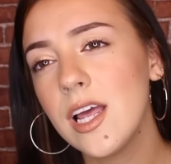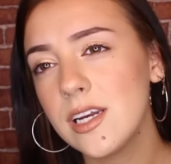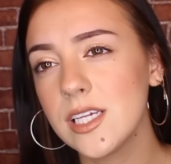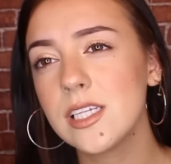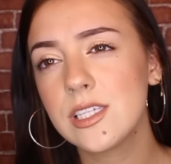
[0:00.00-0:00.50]

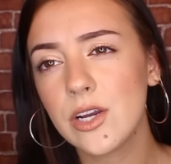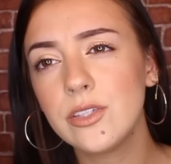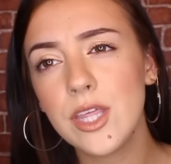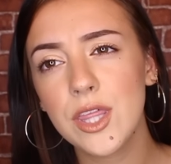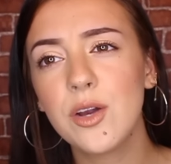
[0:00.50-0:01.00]

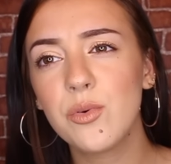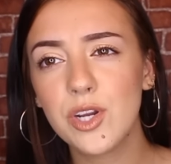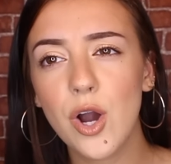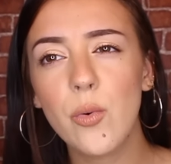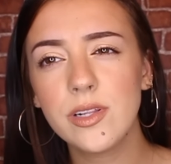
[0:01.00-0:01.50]
necessarily think
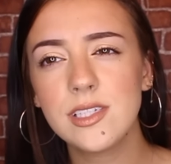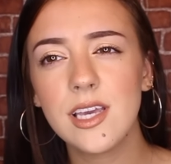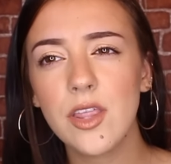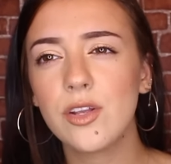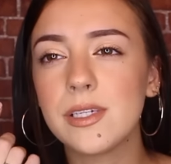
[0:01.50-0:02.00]
would go well
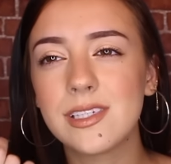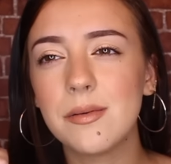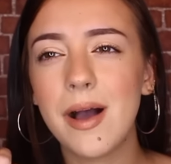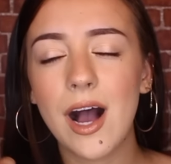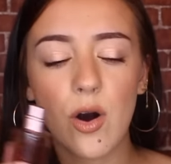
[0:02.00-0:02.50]
together, but
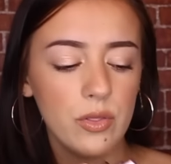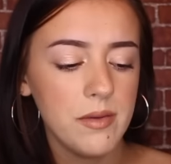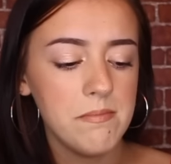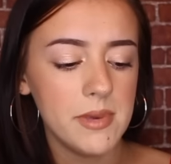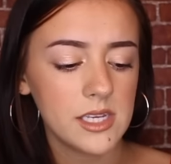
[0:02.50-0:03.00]
somehow
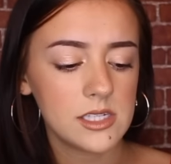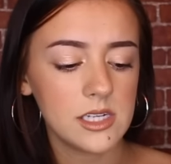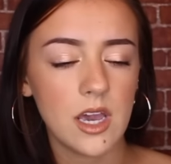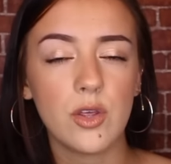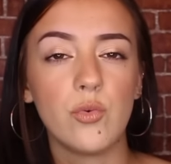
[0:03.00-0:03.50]
they mix
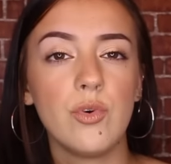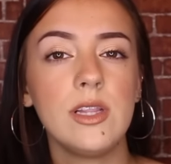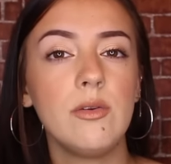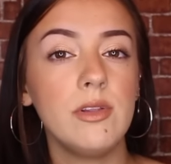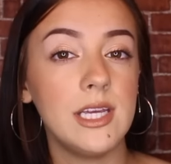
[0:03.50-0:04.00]
together
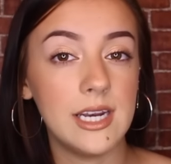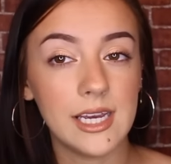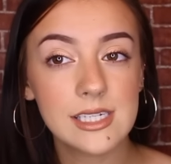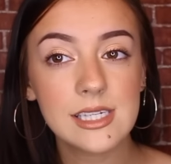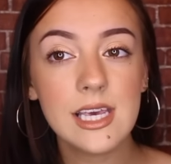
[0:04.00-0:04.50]
really really
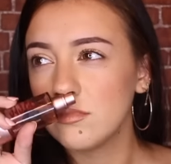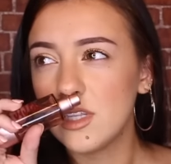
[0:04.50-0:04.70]
nicely.